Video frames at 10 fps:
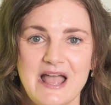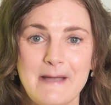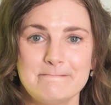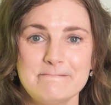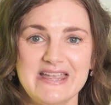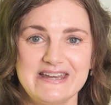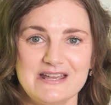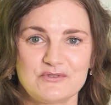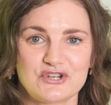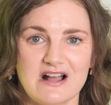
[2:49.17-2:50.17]

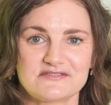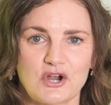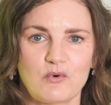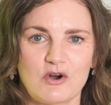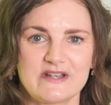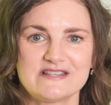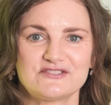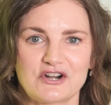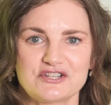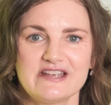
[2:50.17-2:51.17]
Medium shots are where we
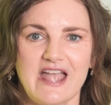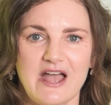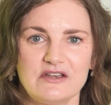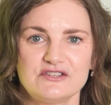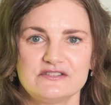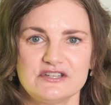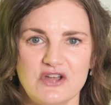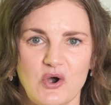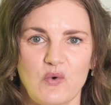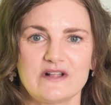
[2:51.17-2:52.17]
start to get to
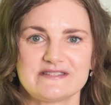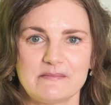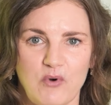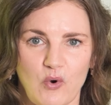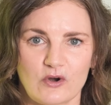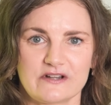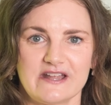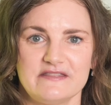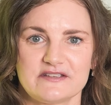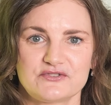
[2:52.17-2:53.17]
know what's important in this